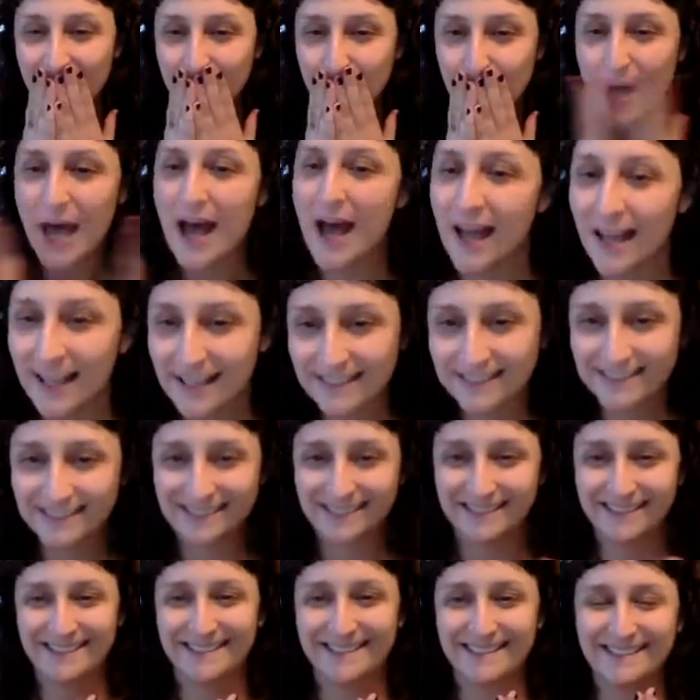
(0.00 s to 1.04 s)
Mwah.
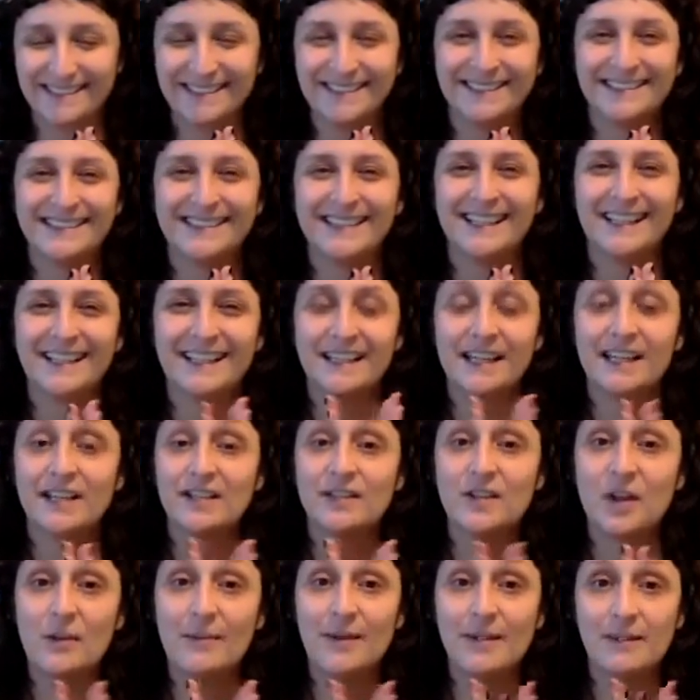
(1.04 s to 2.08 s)
That is
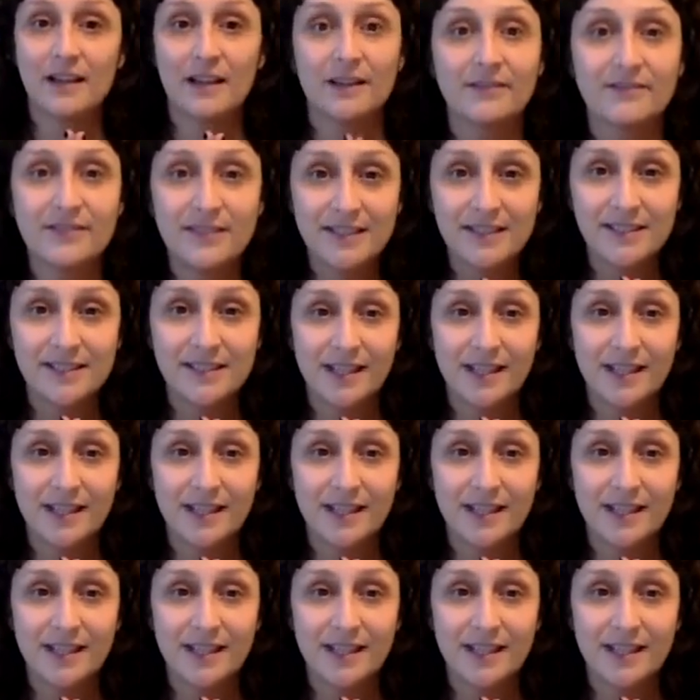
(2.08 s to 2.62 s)
all, my loves.